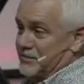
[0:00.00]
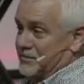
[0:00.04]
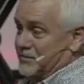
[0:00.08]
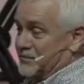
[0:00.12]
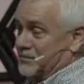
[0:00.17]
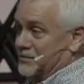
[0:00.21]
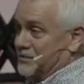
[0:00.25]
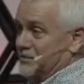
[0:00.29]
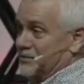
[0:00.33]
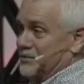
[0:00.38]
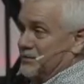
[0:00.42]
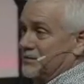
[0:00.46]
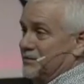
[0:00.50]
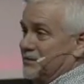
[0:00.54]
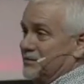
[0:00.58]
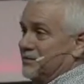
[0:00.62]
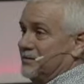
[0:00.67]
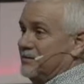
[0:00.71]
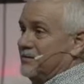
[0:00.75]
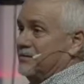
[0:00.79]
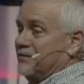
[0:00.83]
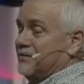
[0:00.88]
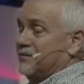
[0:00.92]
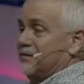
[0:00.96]

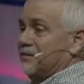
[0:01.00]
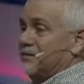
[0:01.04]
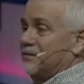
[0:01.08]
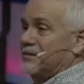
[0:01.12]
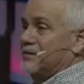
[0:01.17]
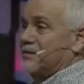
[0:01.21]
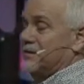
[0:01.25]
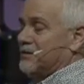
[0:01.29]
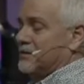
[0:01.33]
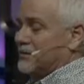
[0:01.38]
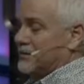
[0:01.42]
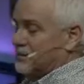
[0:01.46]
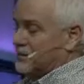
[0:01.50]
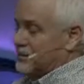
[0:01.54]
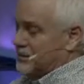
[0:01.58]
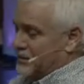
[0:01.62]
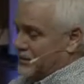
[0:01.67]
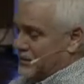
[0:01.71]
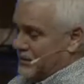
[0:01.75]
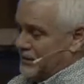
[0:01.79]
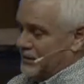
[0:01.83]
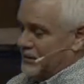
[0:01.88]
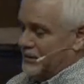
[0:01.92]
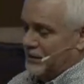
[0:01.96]
(silence)